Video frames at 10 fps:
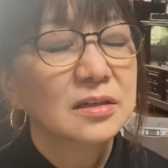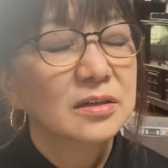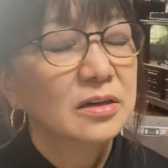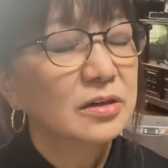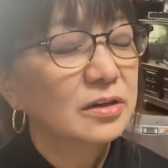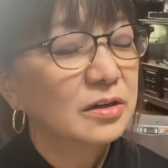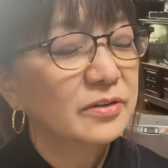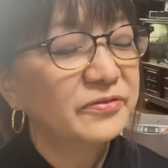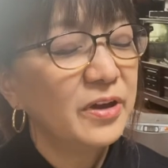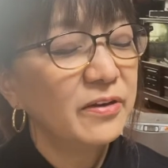uh,
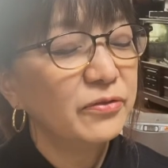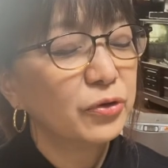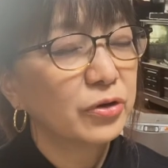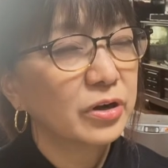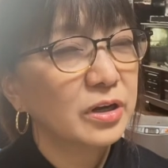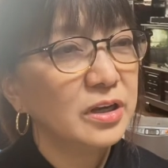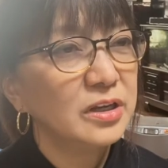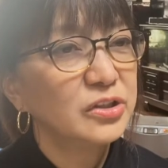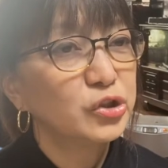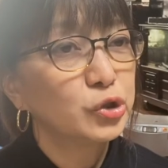
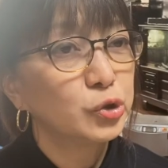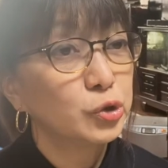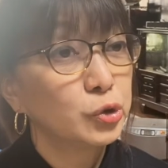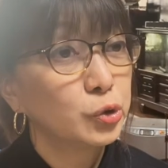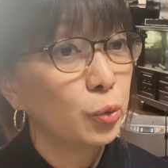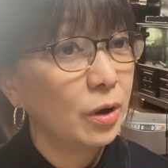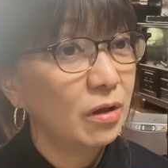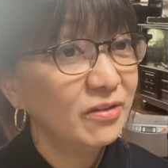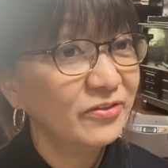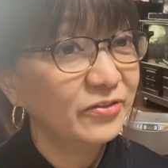February
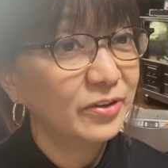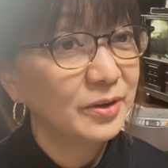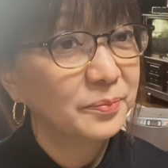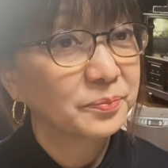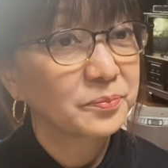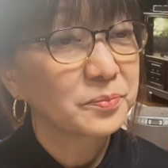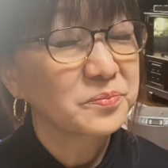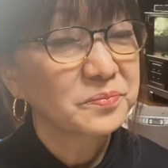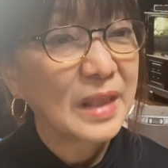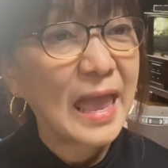12,
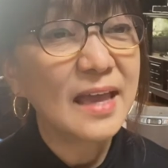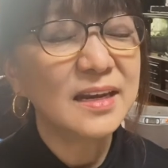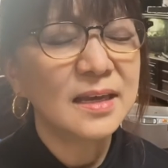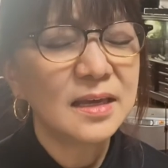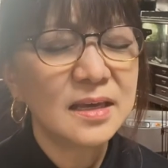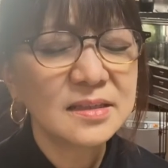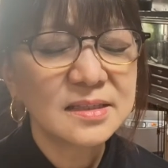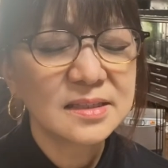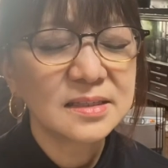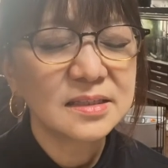and
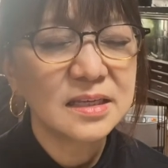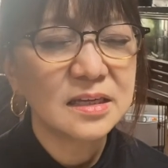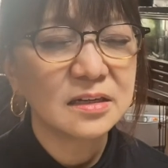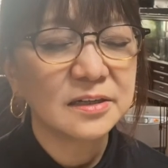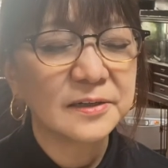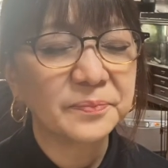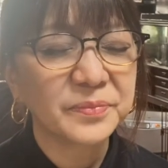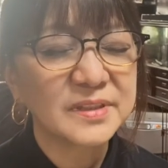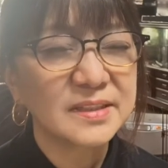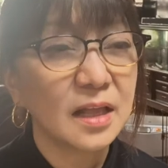it's the um,
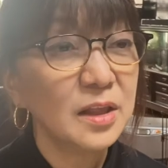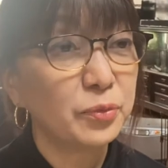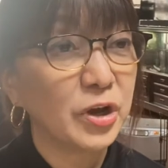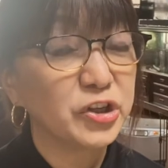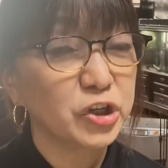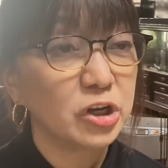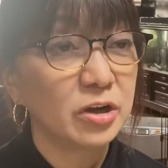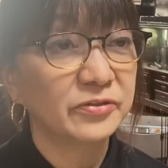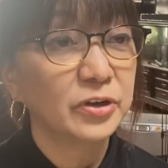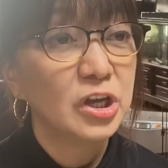celebration
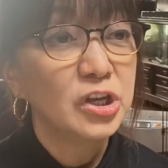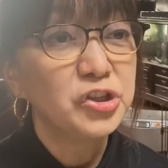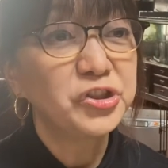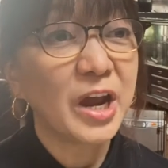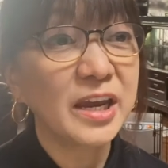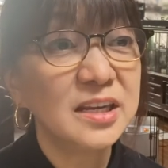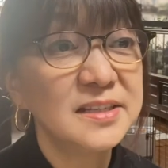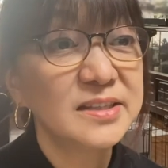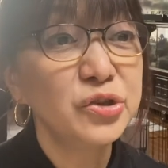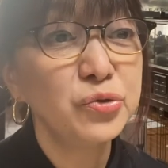of
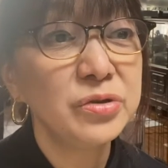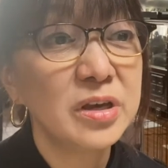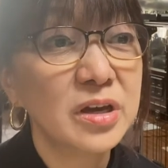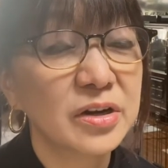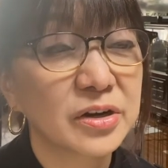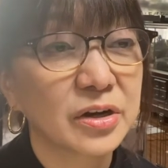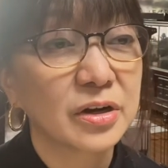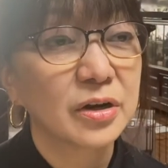Chinese New Year.